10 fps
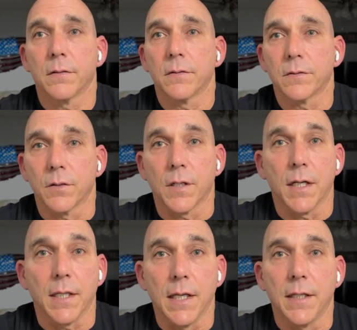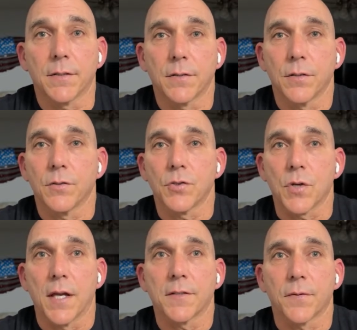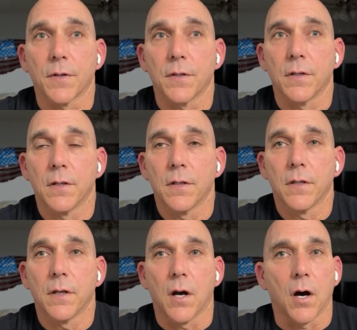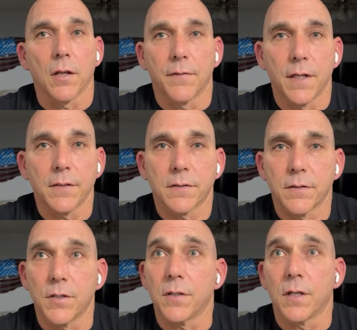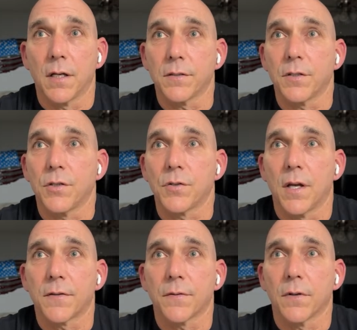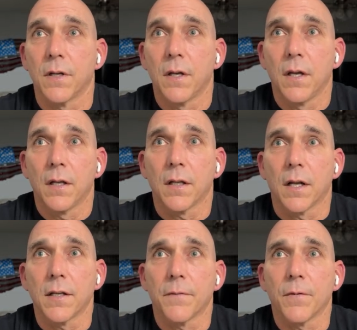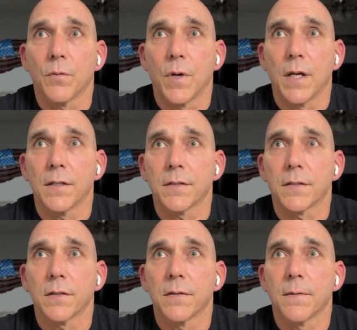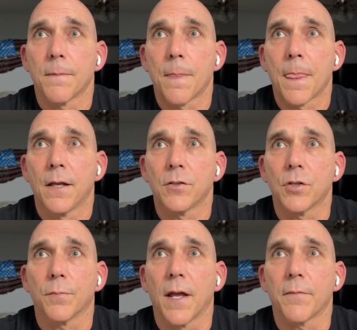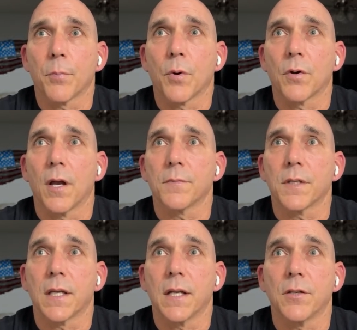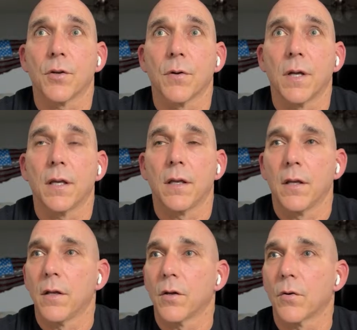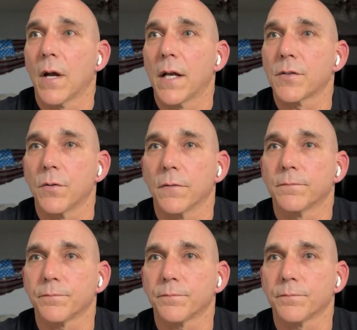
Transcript: So Gunny East transferred all of his guns. Did you transfer a lot of different ways to apply for programs and get a degree, grad school?